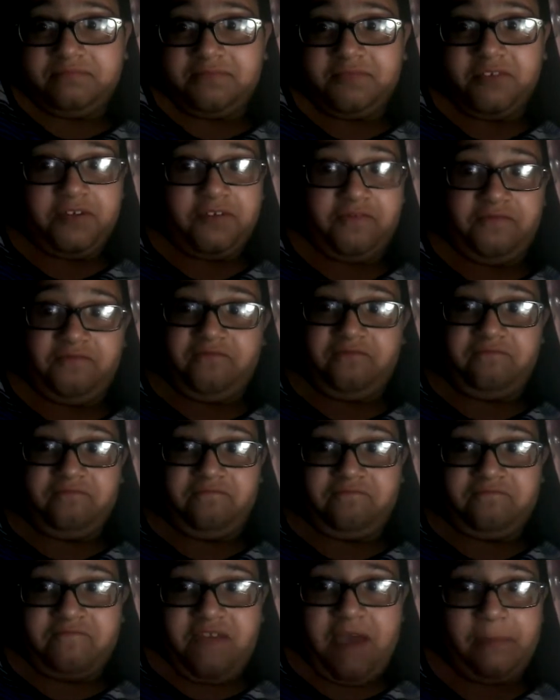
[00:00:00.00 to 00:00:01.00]
or
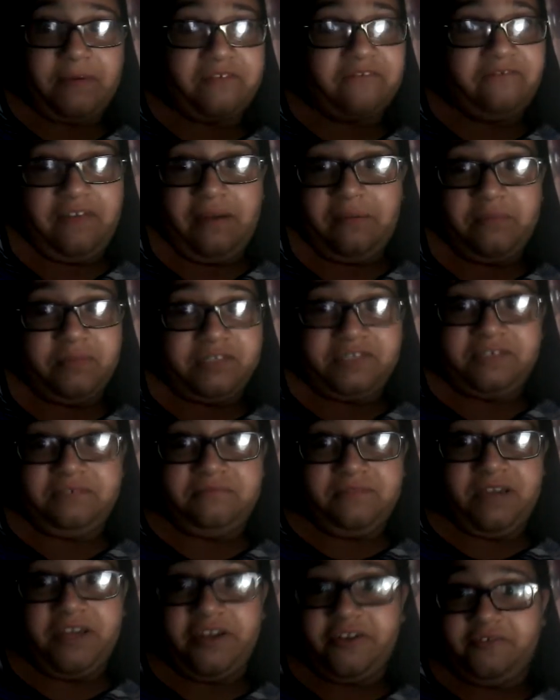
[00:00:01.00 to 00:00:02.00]
epic family.
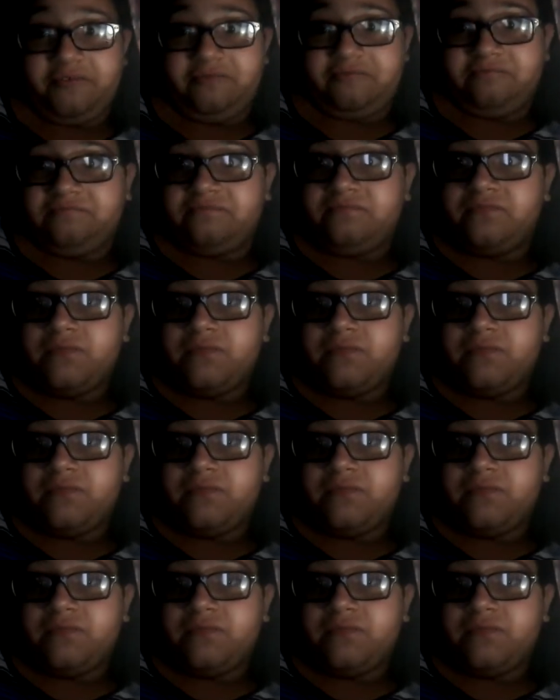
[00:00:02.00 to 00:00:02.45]
I don't know.